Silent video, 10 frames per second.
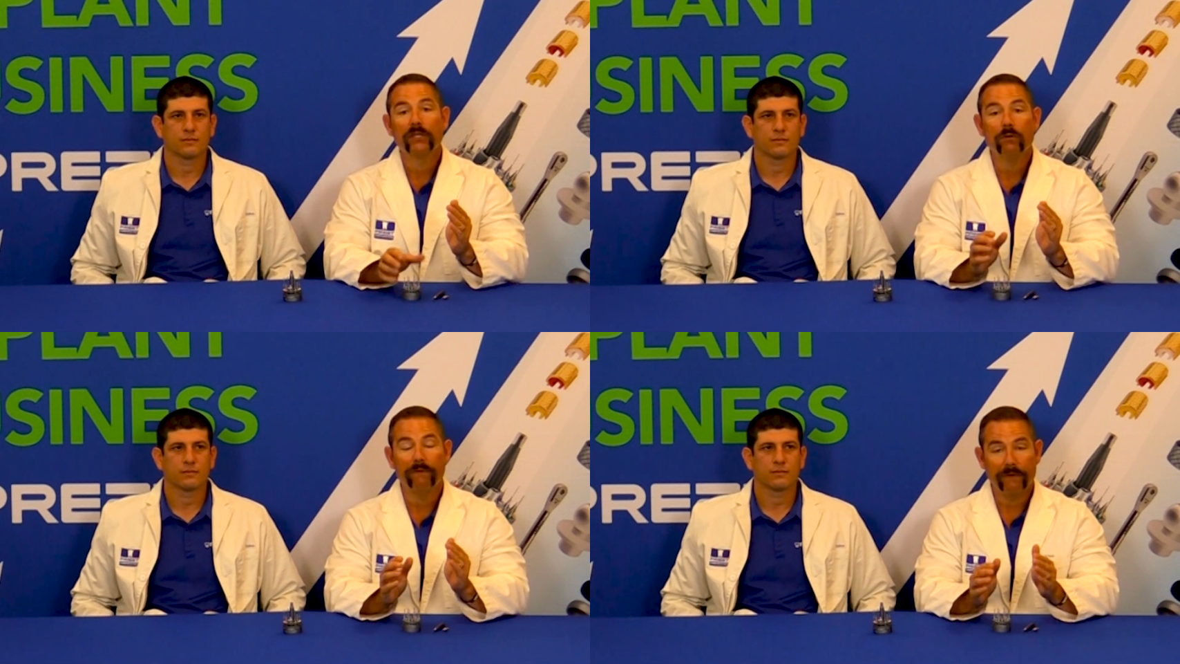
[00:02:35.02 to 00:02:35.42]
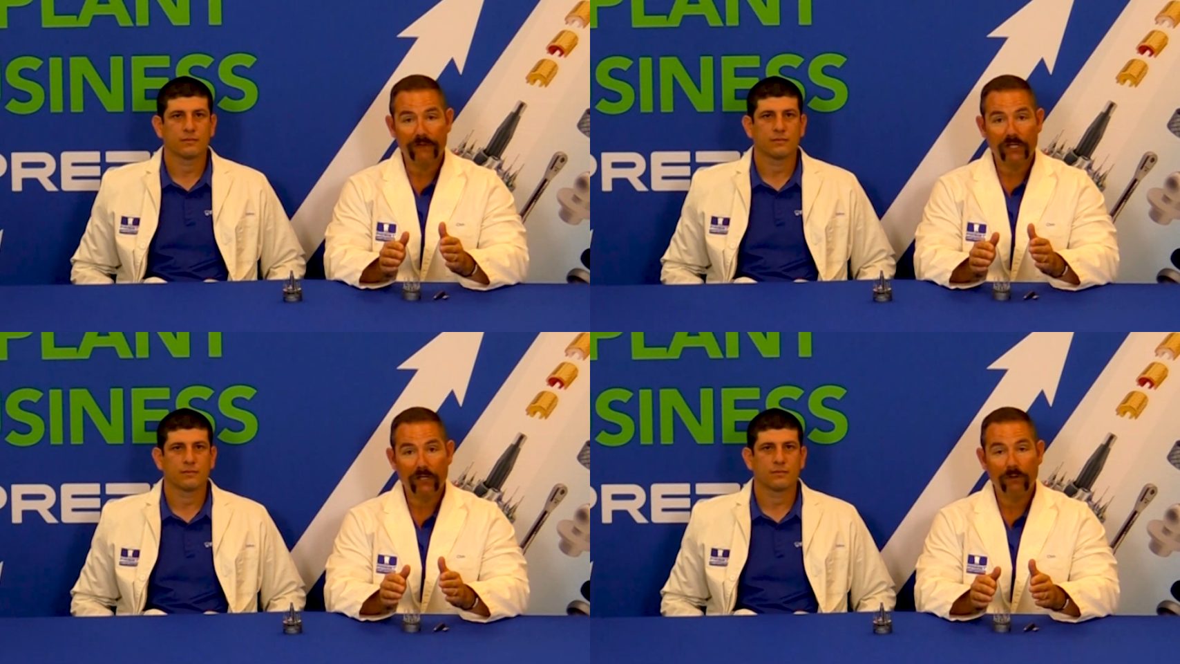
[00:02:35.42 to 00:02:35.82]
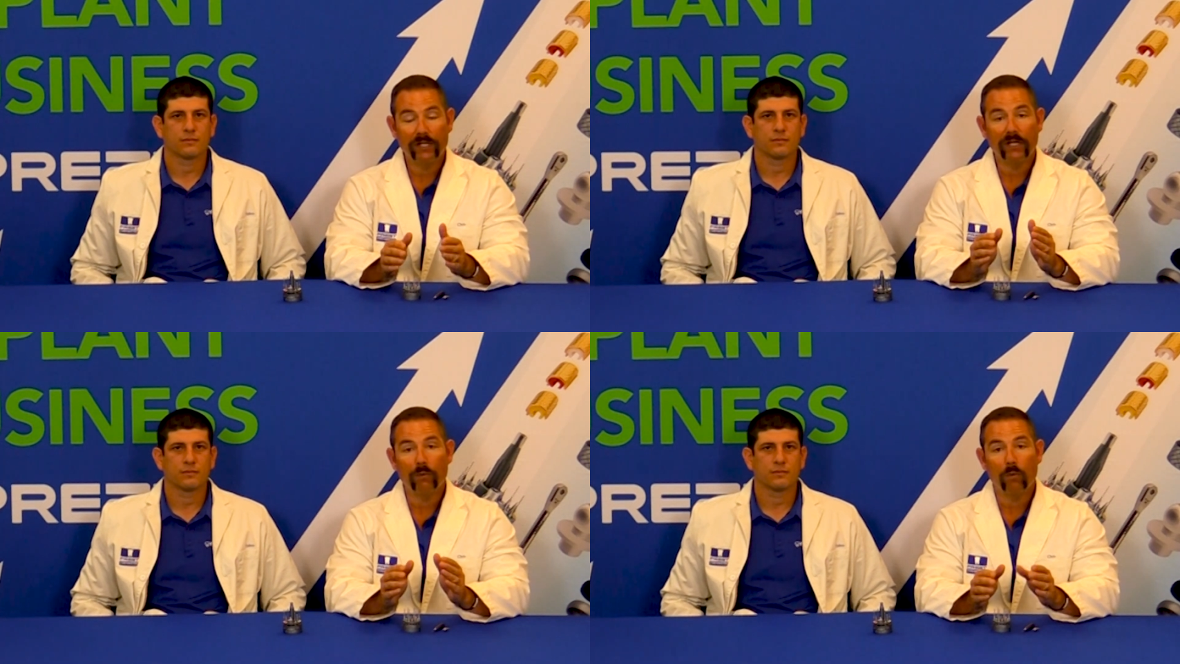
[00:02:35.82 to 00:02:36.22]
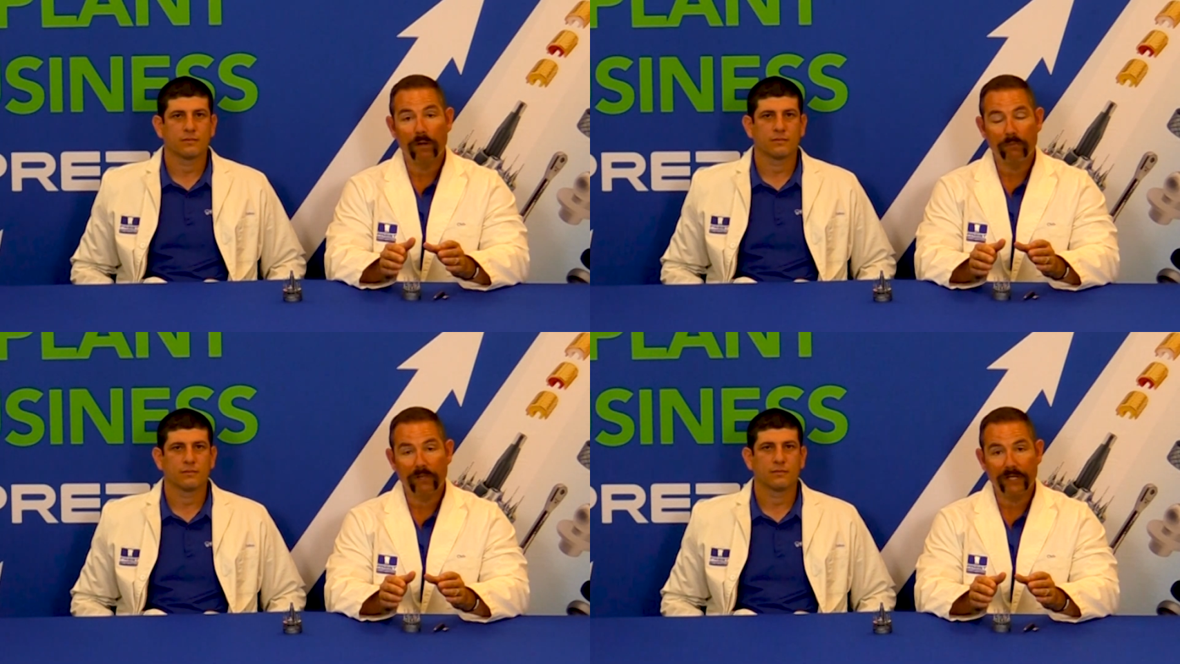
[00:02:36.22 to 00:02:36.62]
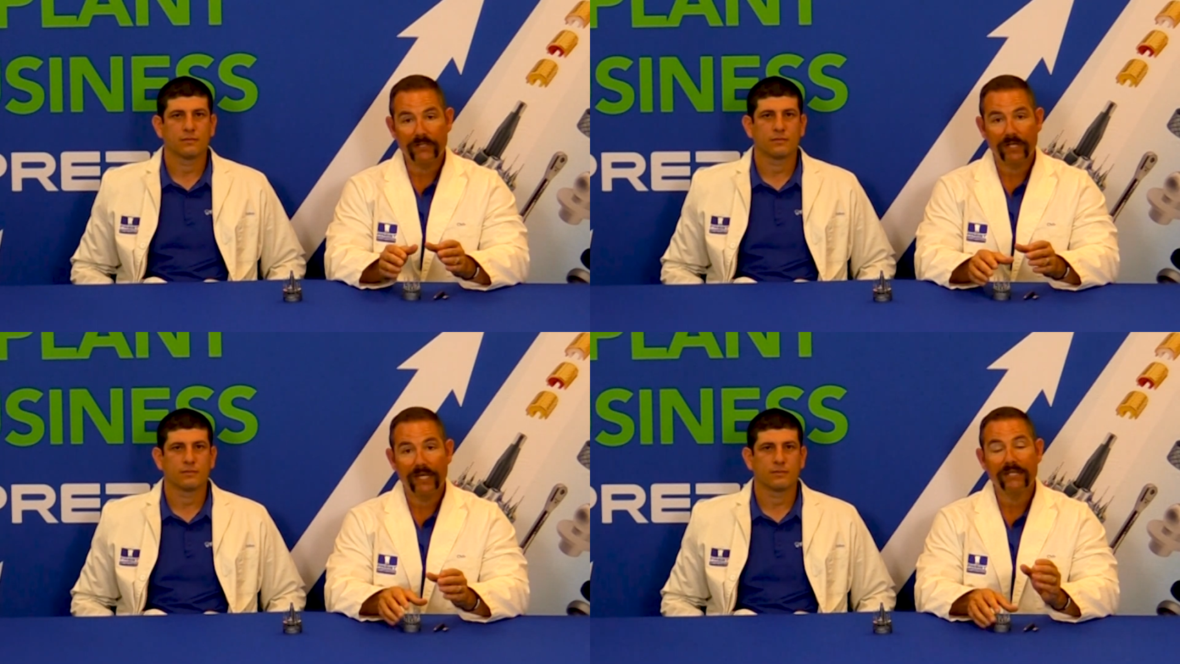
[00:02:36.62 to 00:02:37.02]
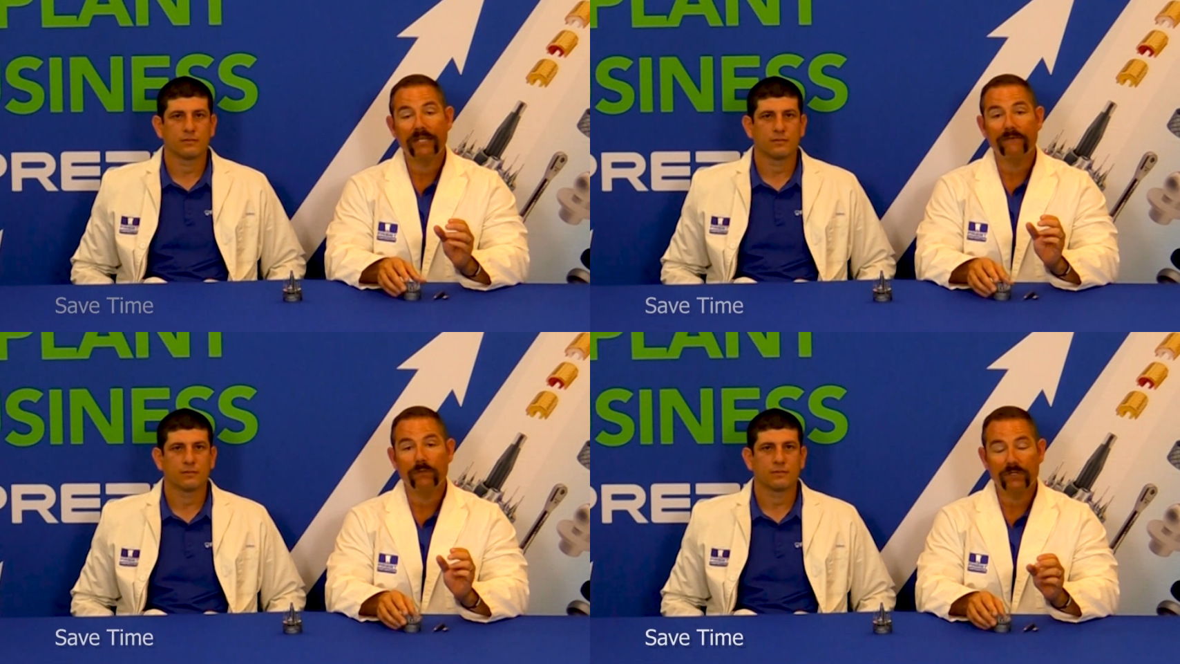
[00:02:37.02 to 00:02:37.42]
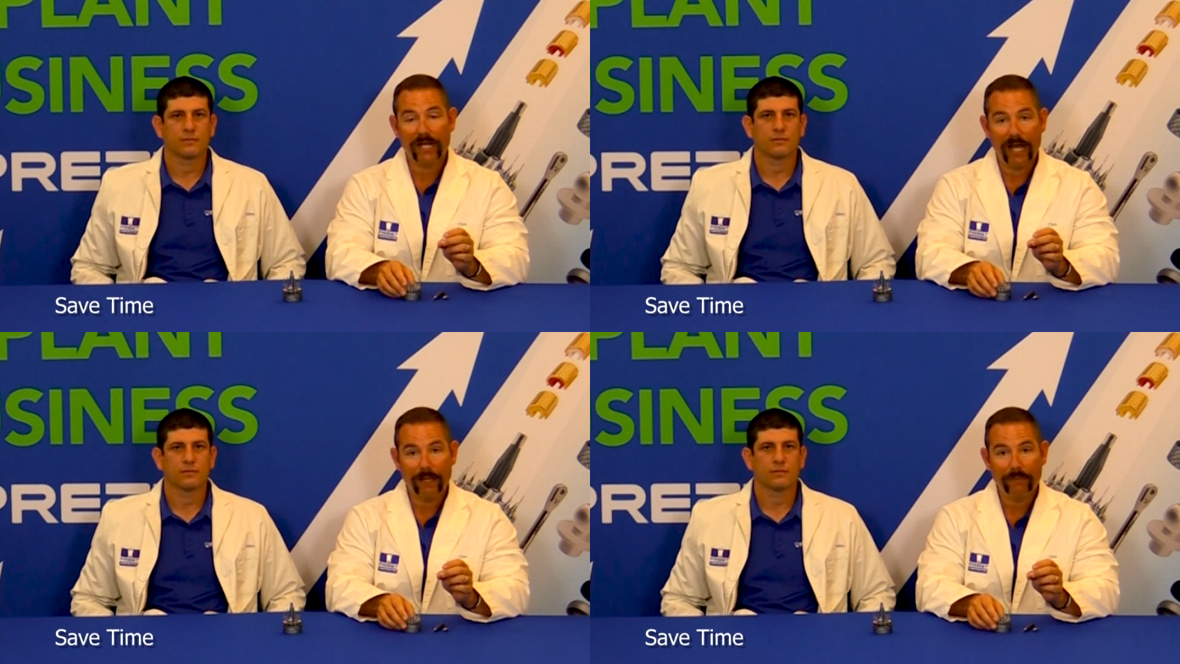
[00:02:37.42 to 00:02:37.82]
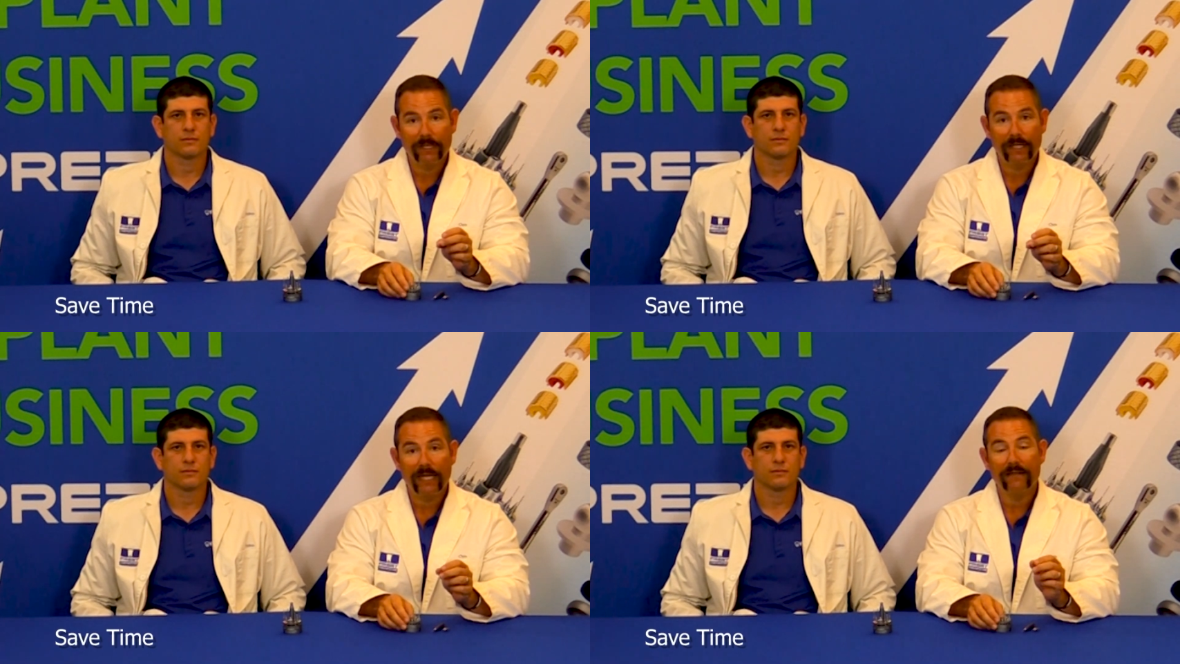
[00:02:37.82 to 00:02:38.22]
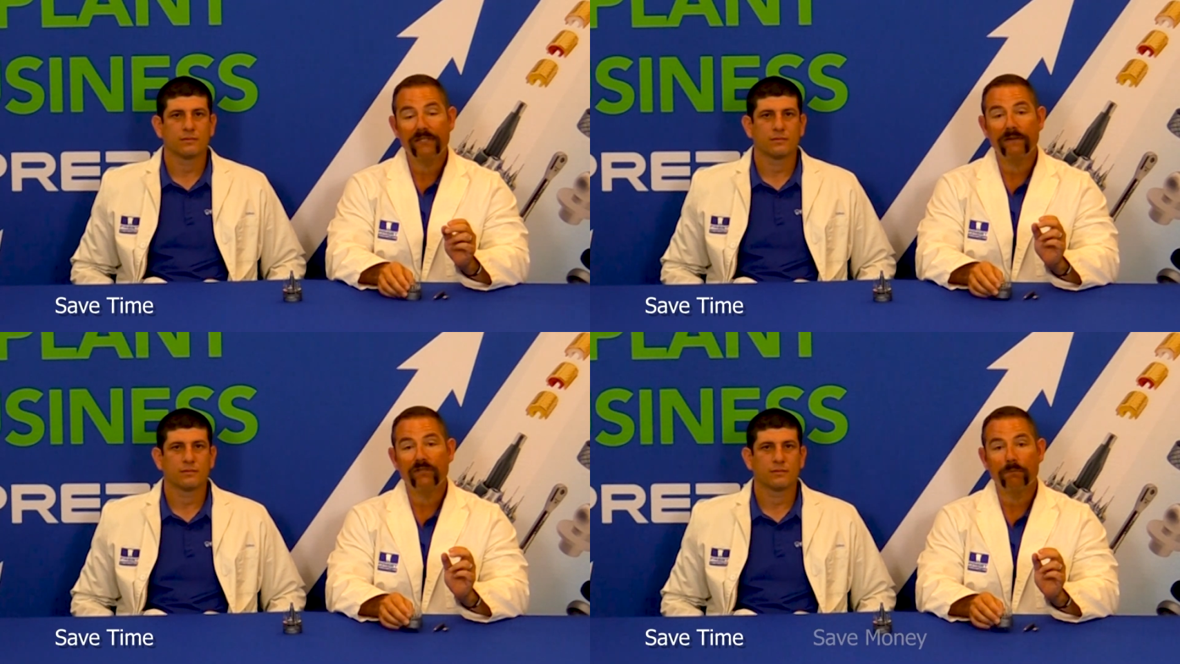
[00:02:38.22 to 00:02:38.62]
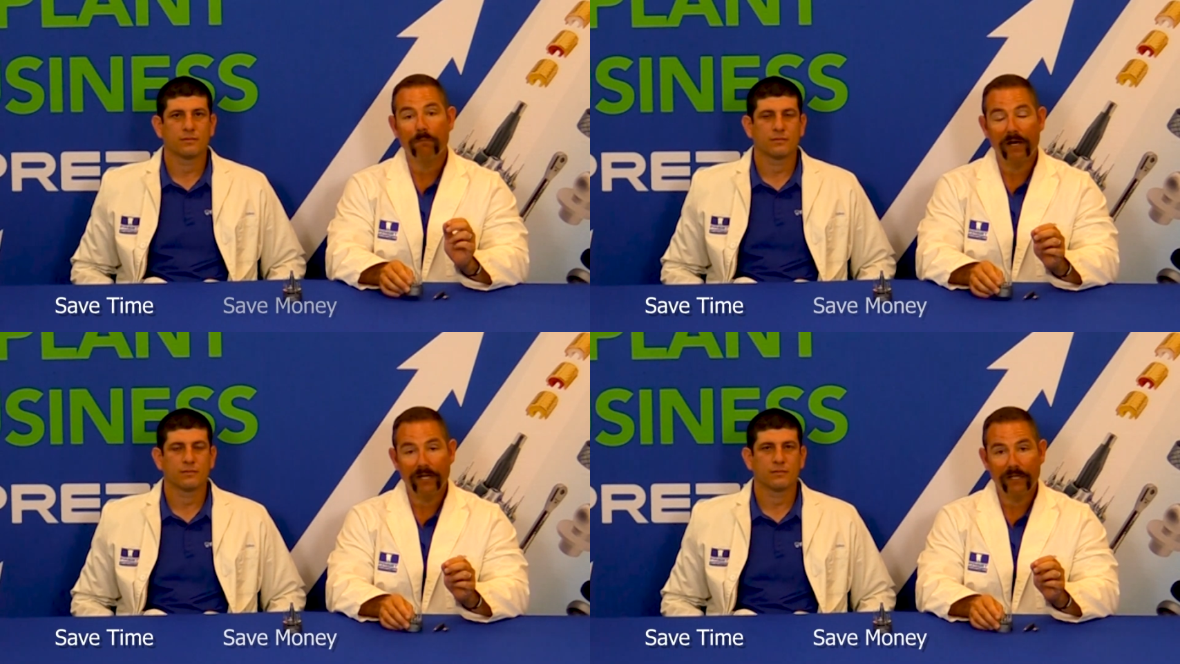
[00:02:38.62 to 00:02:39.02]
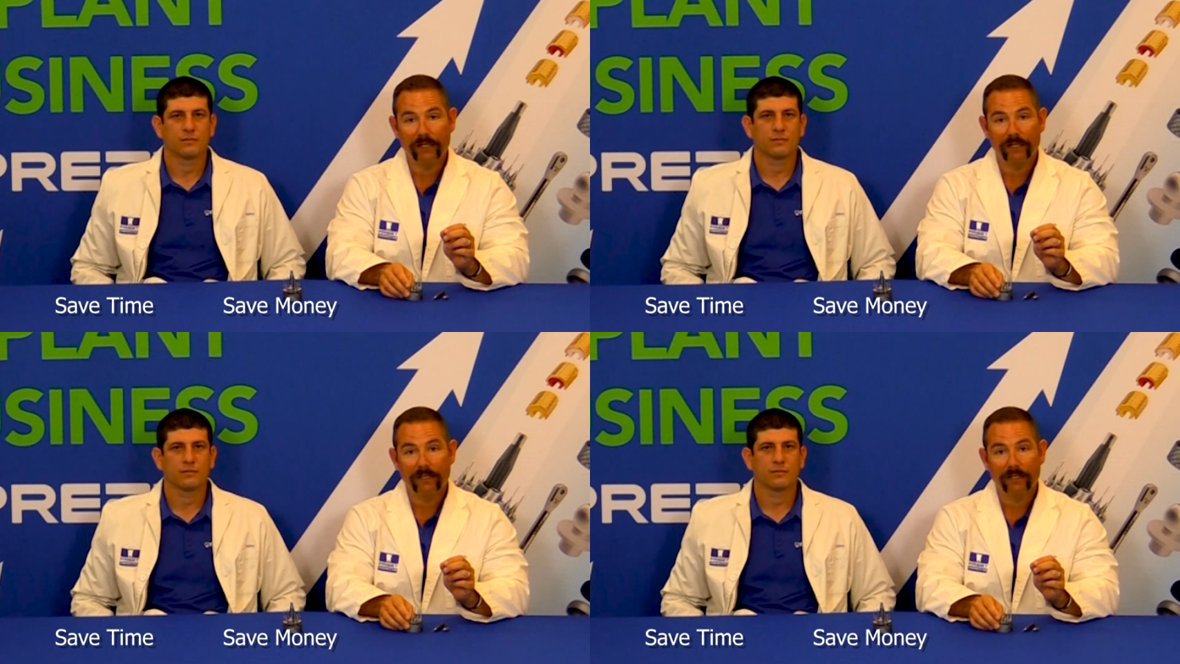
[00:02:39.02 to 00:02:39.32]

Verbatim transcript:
Speaker 1: You have everything you need in one place. It saves you time, it saves you money,